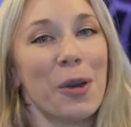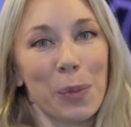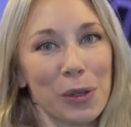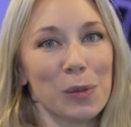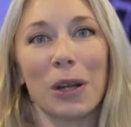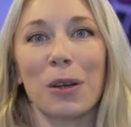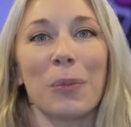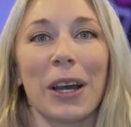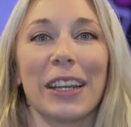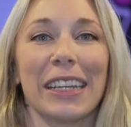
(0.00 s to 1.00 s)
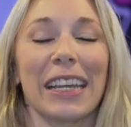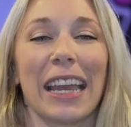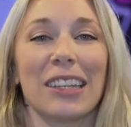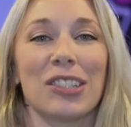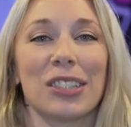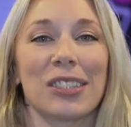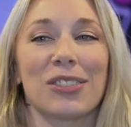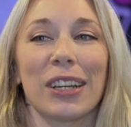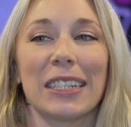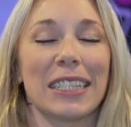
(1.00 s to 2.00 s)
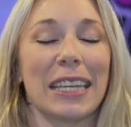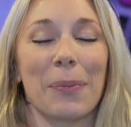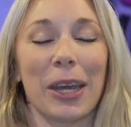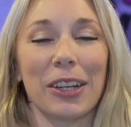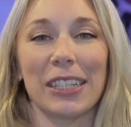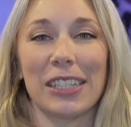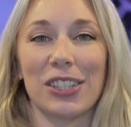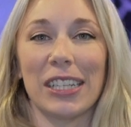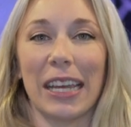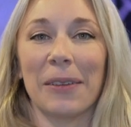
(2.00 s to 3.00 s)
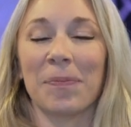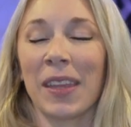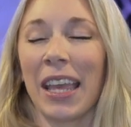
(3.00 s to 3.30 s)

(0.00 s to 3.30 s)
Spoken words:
postpartum body and just trying to get better each day.